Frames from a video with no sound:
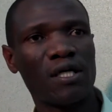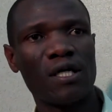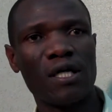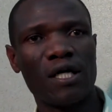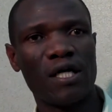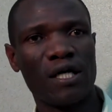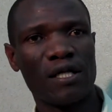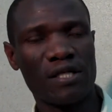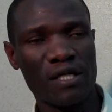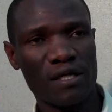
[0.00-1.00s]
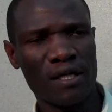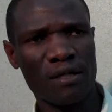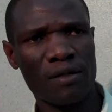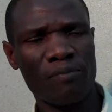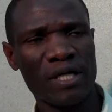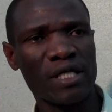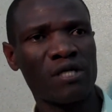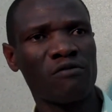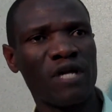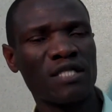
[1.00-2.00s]
I think
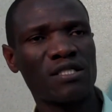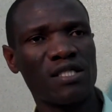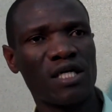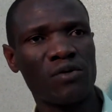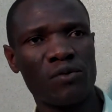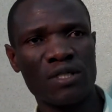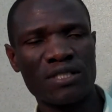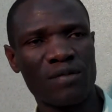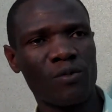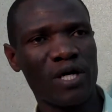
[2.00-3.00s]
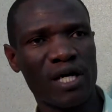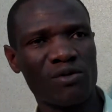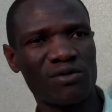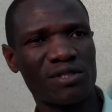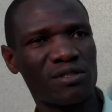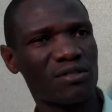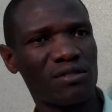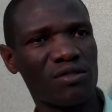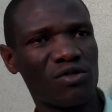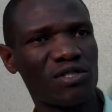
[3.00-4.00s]
beginning of last year we were somewhere around
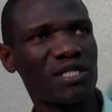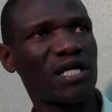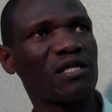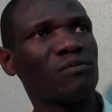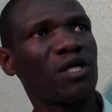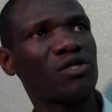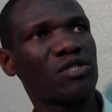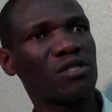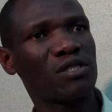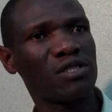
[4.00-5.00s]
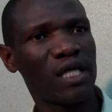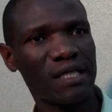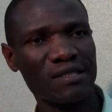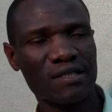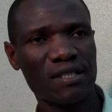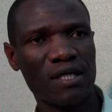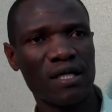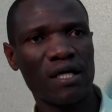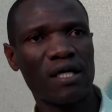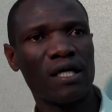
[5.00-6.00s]
600 million shillings,
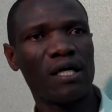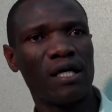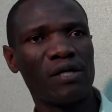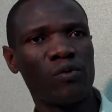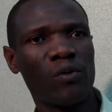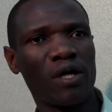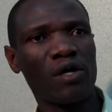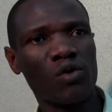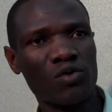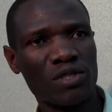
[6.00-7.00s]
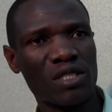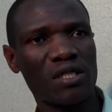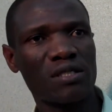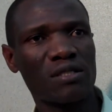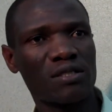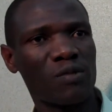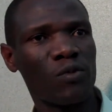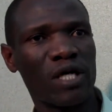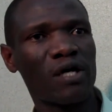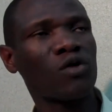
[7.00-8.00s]
and we were closing
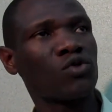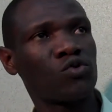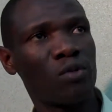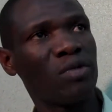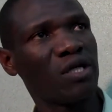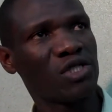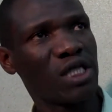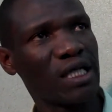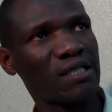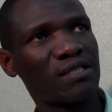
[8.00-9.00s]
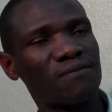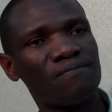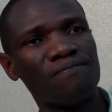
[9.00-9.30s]
somewhere close to 1 billion shillings.